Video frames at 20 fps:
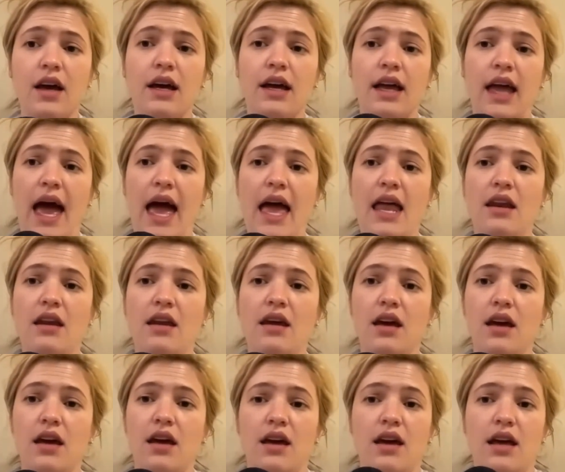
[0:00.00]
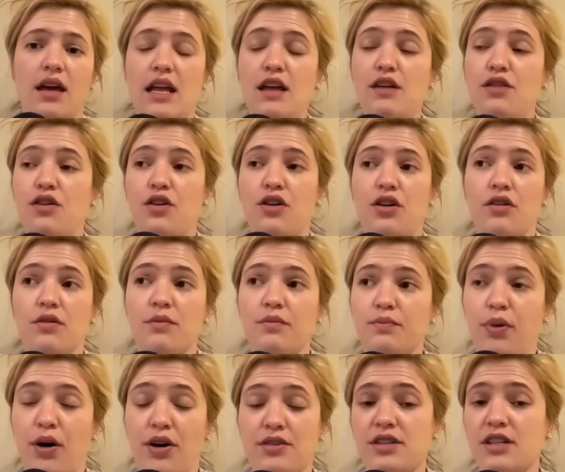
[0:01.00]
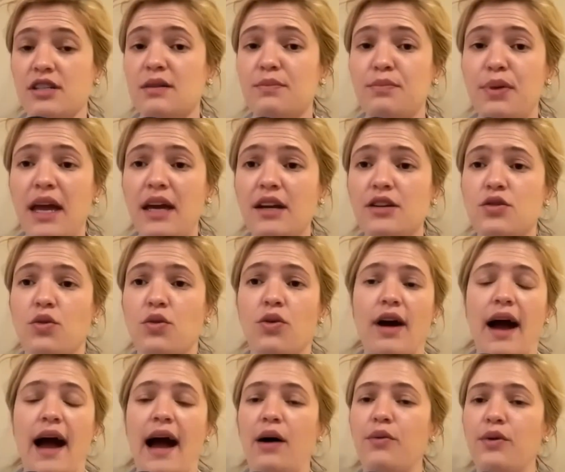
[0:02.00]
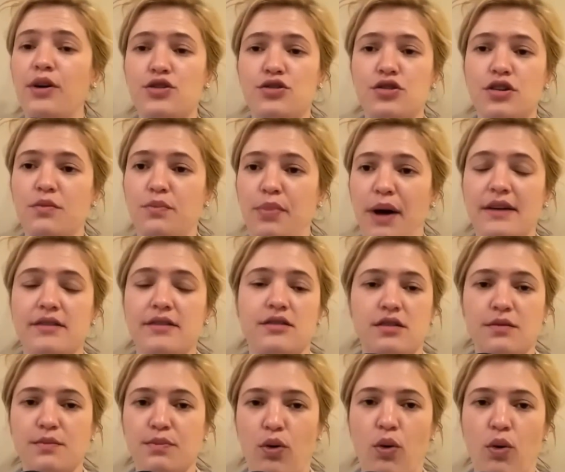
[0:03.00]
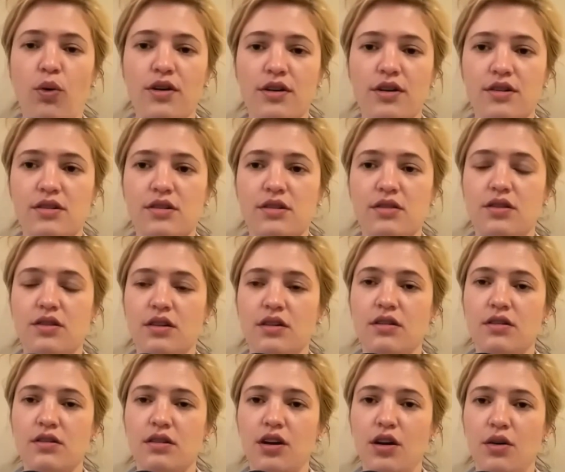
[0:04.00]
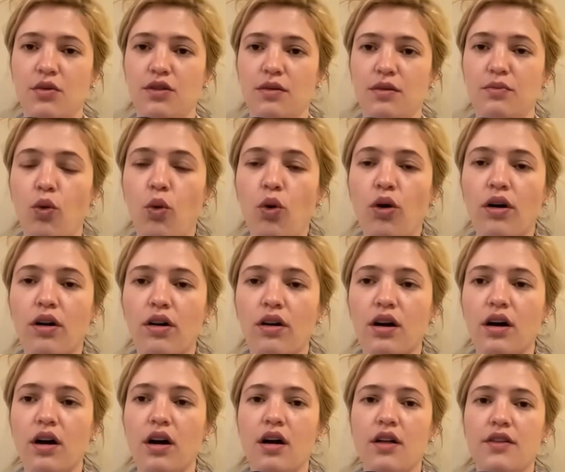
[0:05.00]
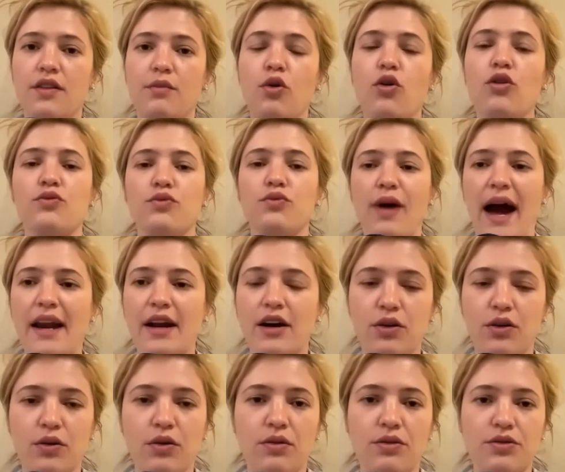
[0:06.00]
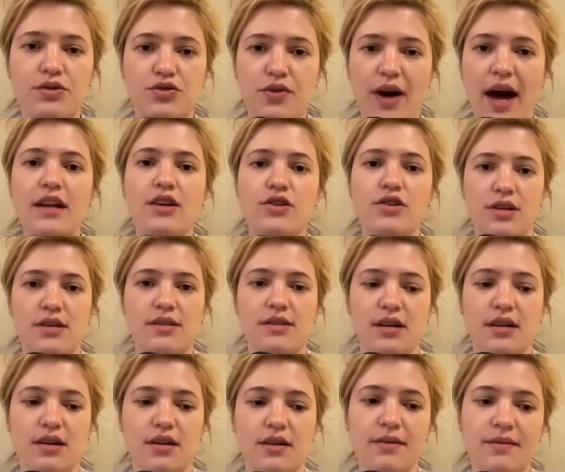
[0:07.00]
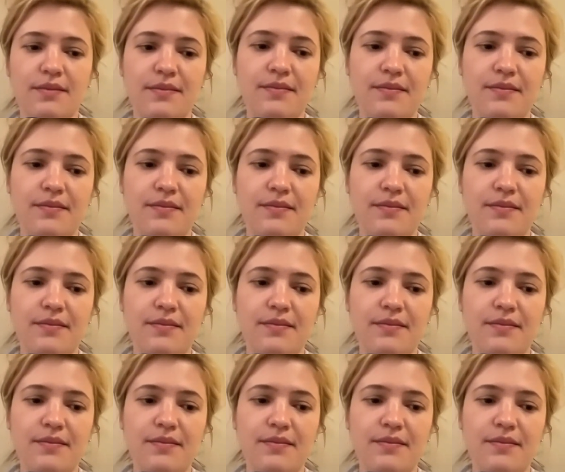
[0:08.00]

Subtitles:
can either participate, or how we should best support the more radical strategies here.